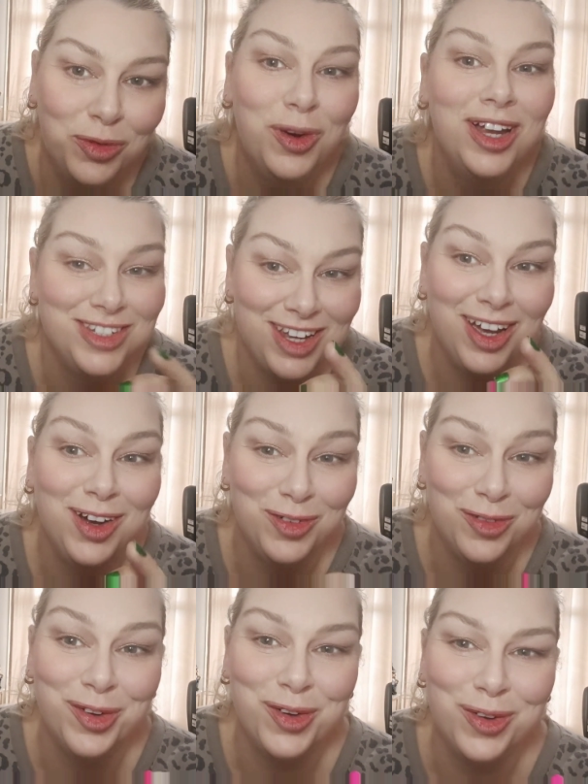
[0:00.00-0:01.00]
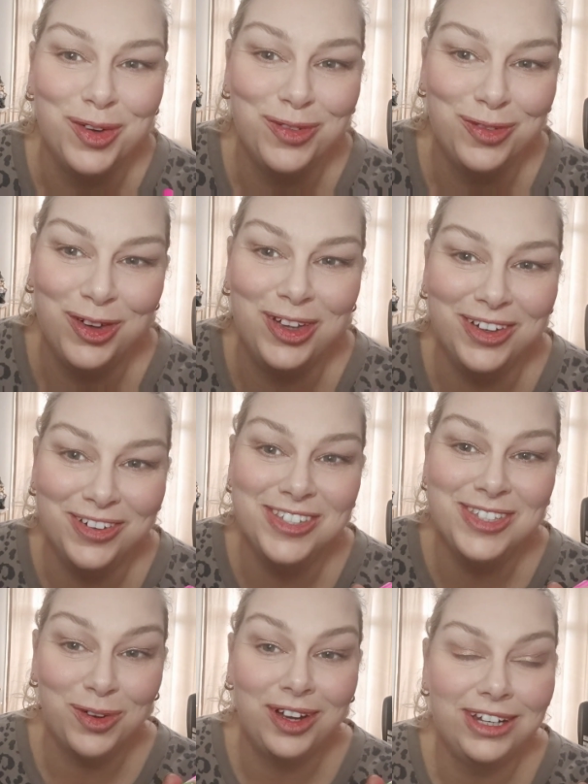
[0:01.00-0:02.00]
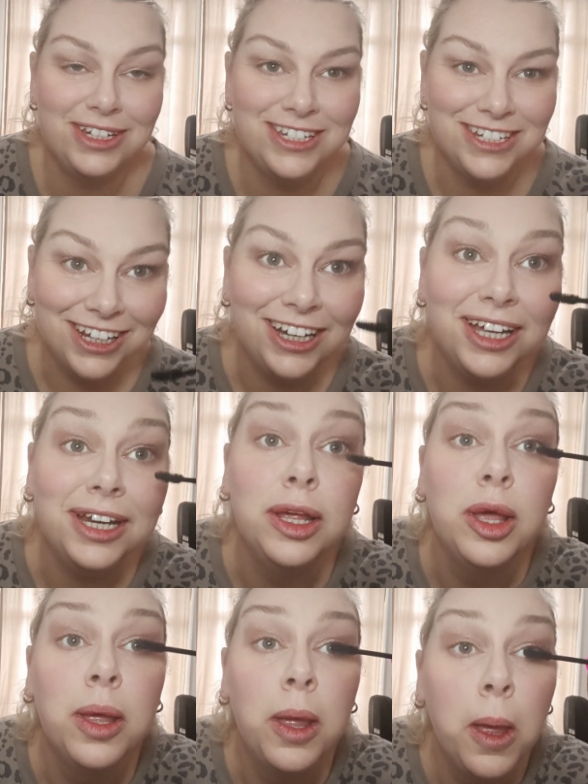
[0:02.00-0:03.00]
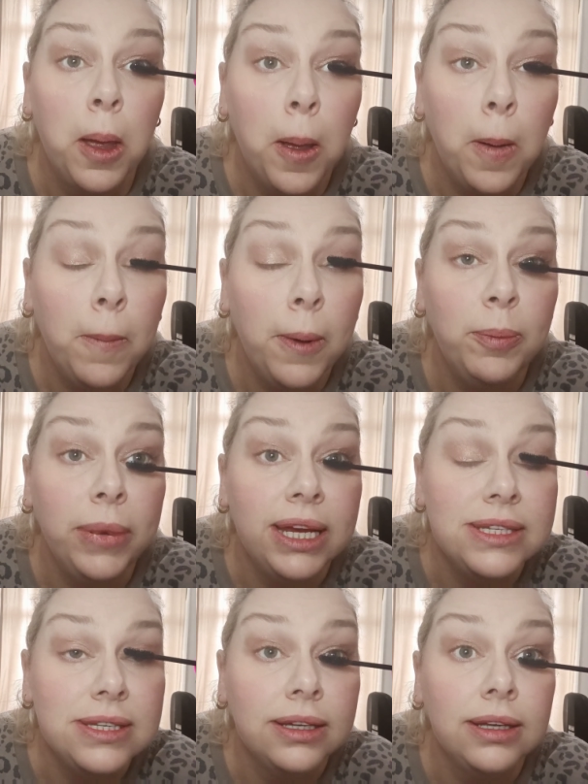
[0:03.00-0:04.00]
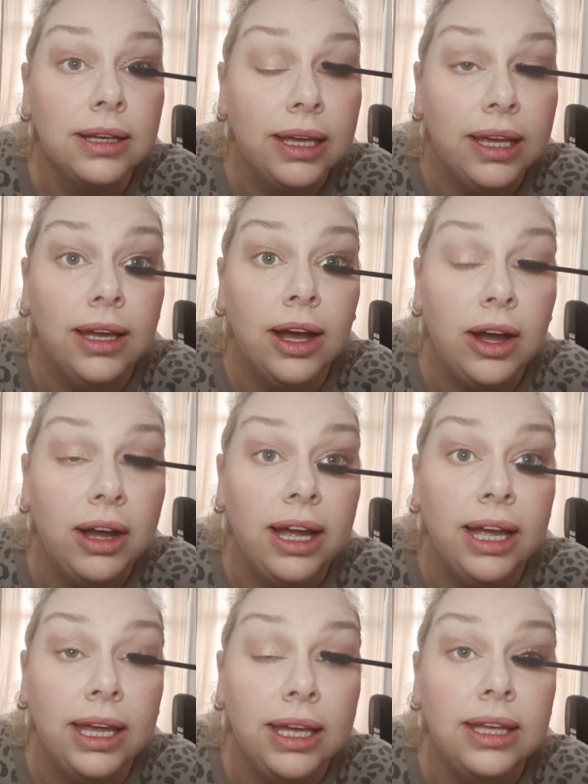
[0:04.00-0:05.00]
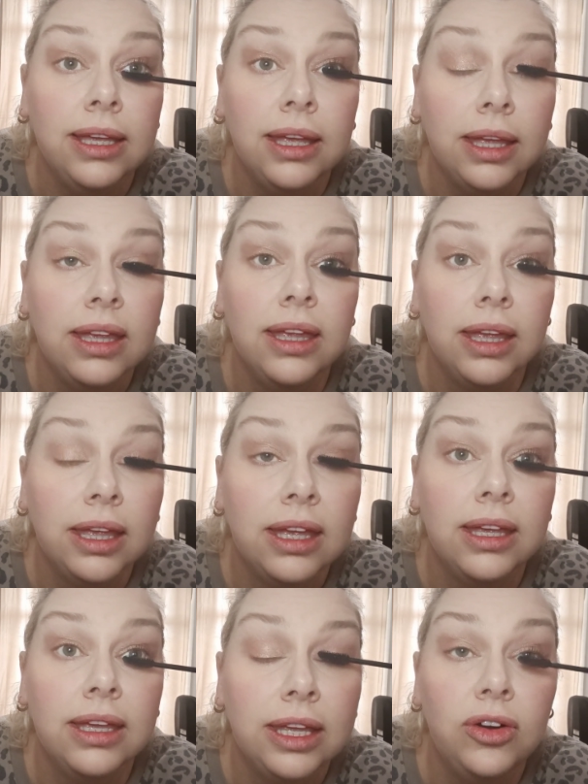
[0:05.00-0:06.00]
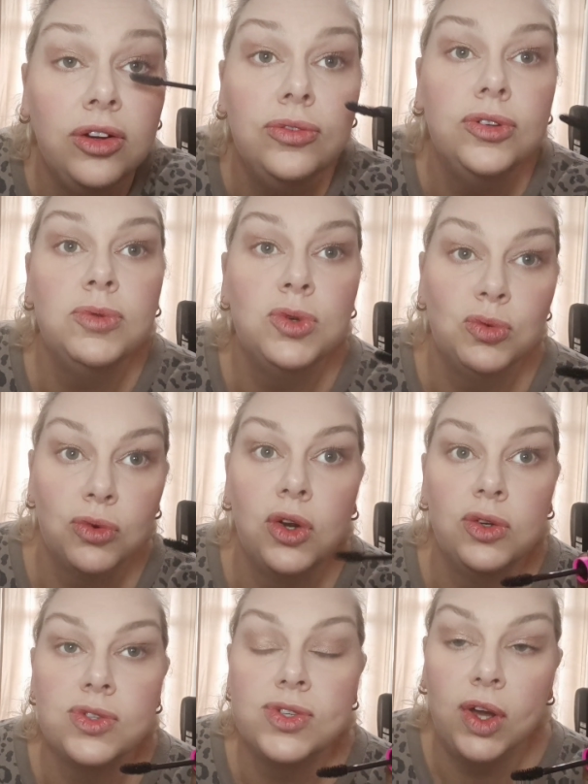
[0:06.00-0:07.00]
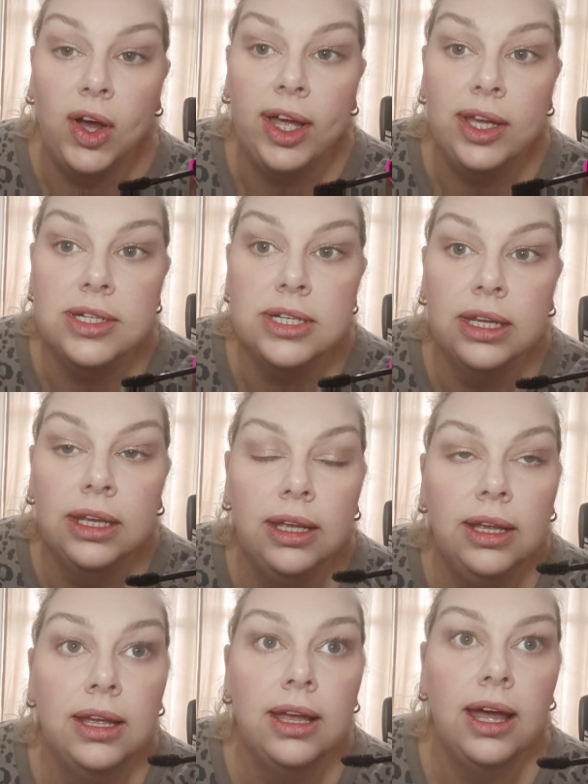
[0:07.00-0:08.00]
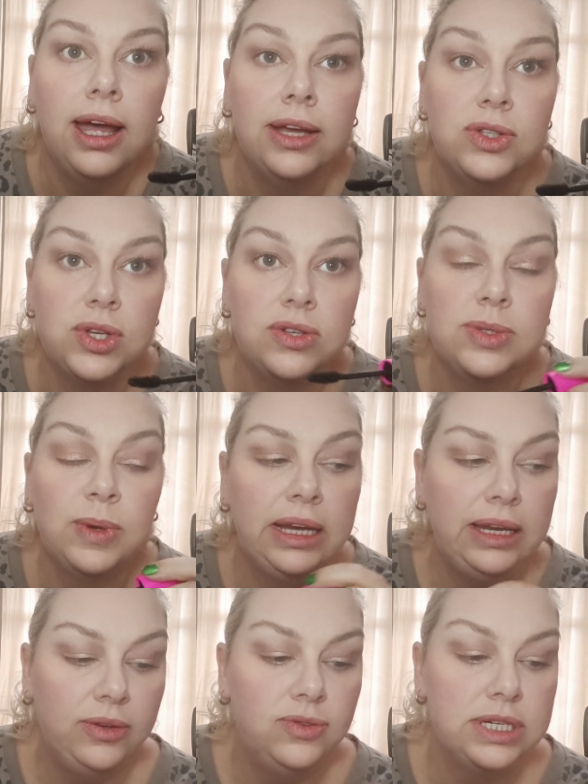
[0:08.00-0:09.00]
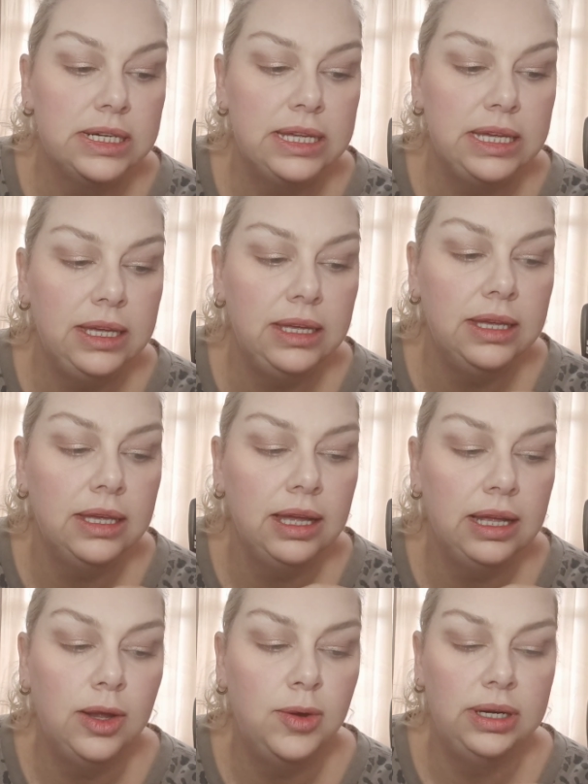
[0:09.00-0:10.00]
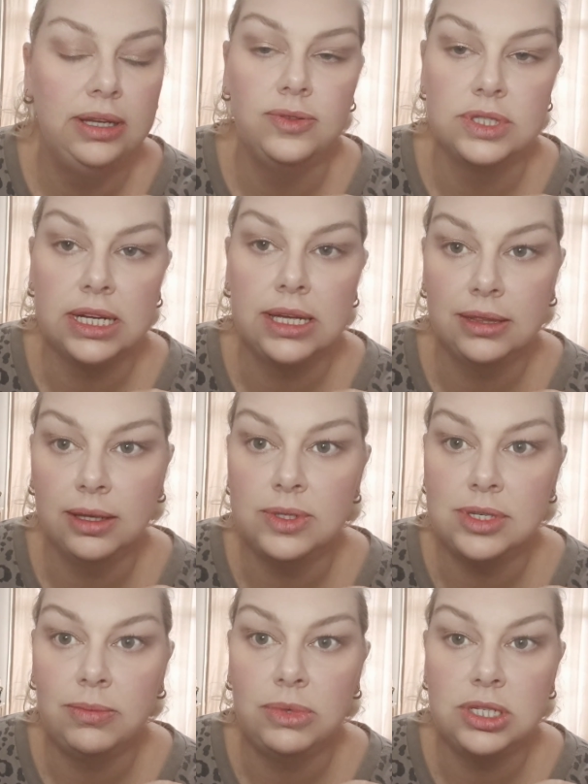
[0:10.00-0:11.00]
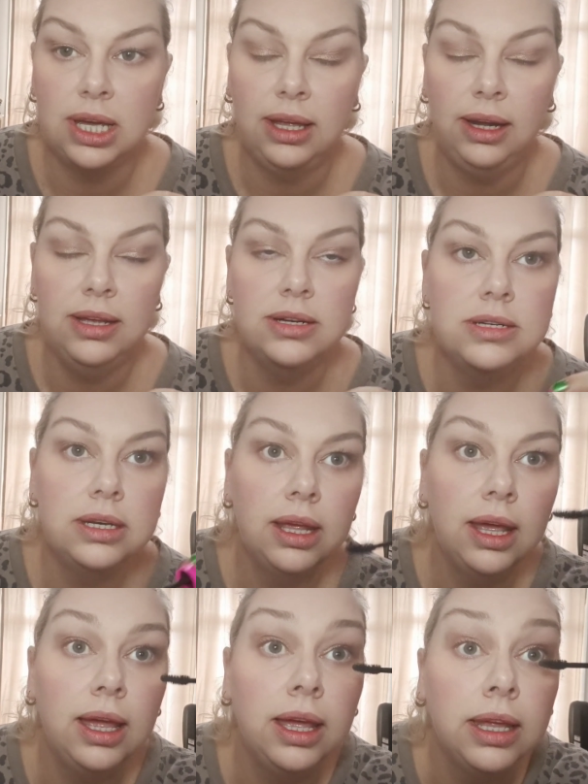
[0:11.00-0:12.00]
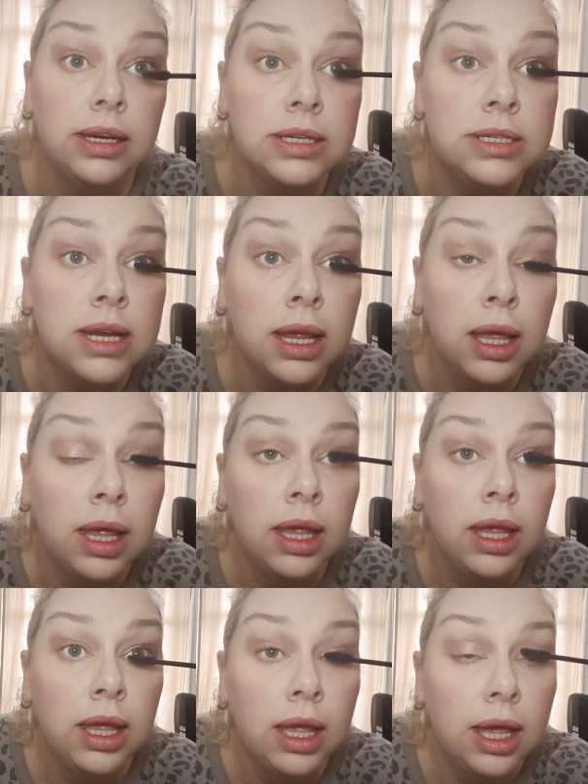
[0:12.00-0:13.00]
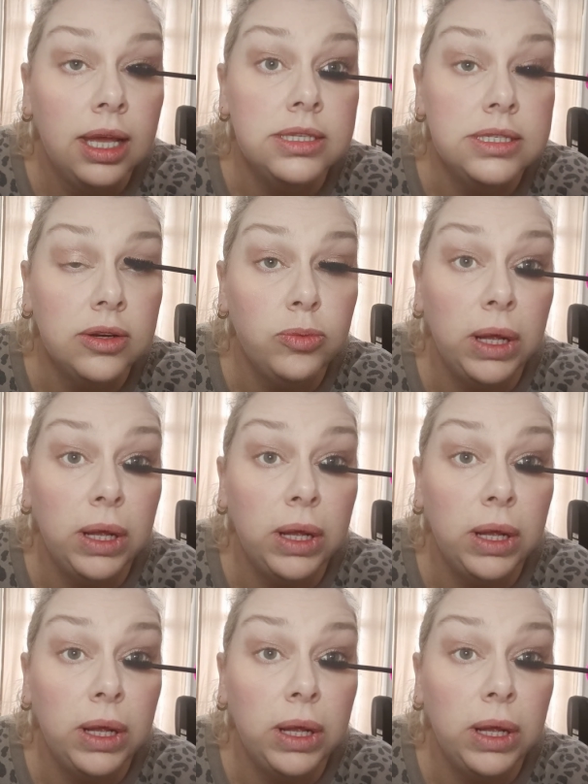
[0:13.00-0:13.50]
day I'll record it for you. It's quite entertaining. But basically I get on from the wrong side. So it's my left leg, lower left leg that was amputated. And instead of